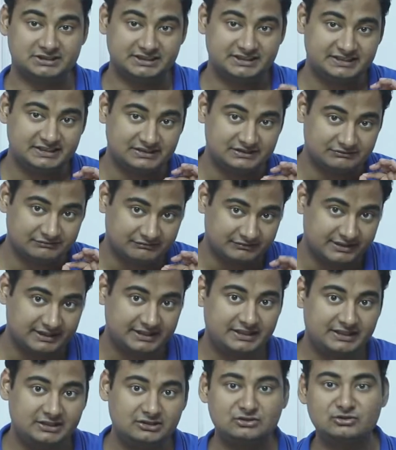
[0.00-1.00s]
This is
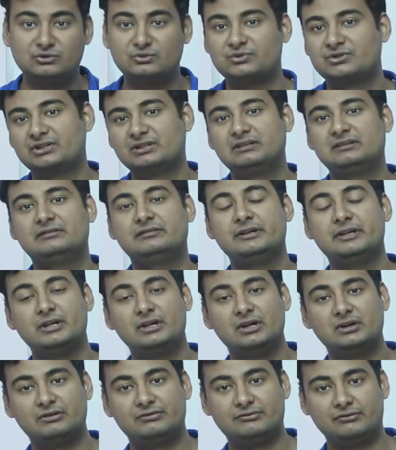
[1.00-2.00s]
very crucial
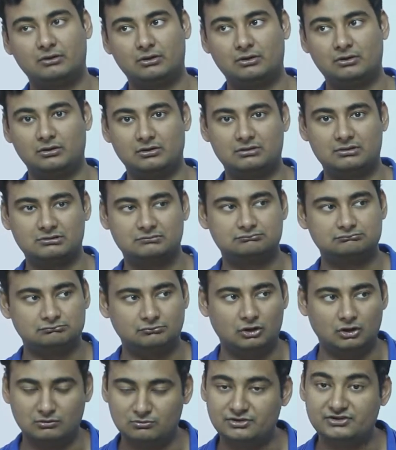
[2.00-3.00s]
for
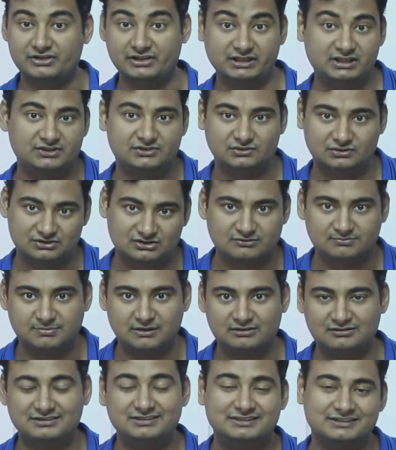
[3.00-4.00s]
almost any source of
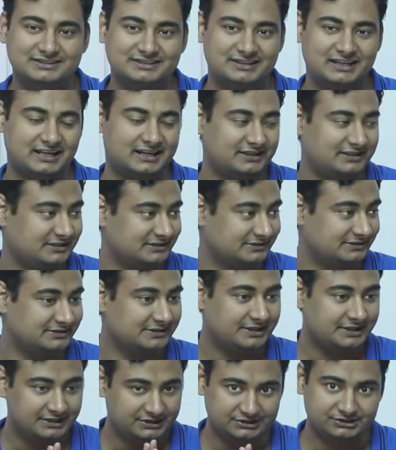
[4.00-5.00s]
power, is that
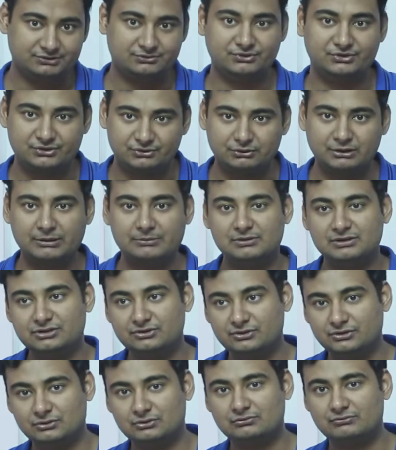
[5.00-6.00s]
you should be able to
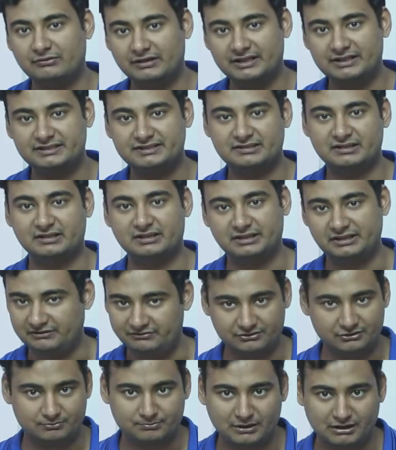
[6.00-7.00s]
know when it's gonna
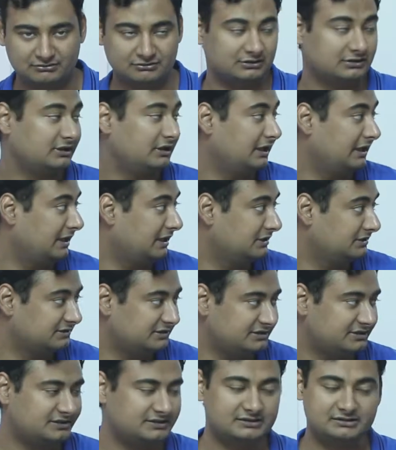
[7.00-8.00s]
give you power, and
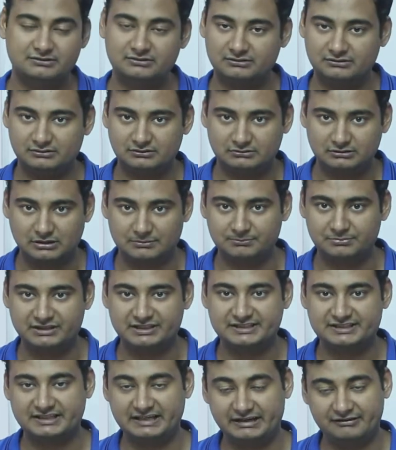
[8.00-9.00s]
this
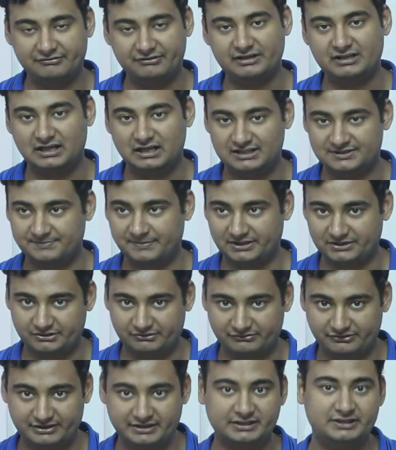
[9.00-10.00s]
completes every aspect
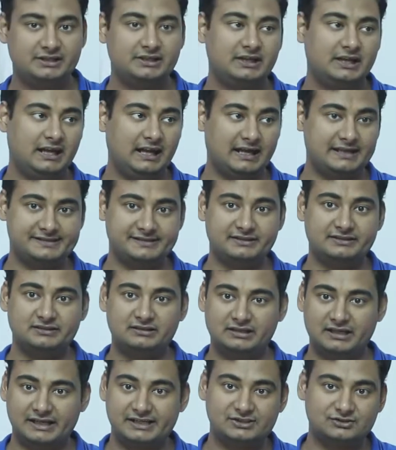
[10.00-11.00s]
of it. As
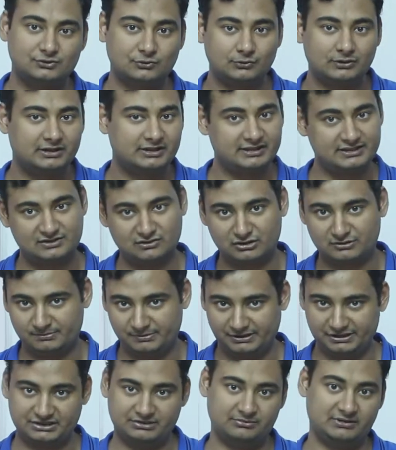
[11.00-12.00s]
in, like, solar is not
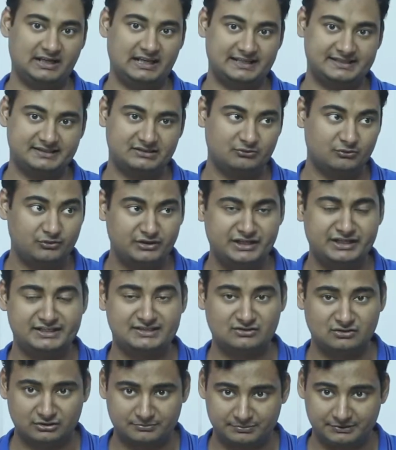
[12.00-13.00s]
predictable, as in wind
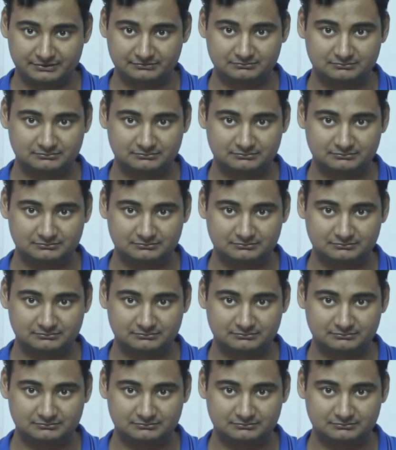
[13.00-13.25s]
is not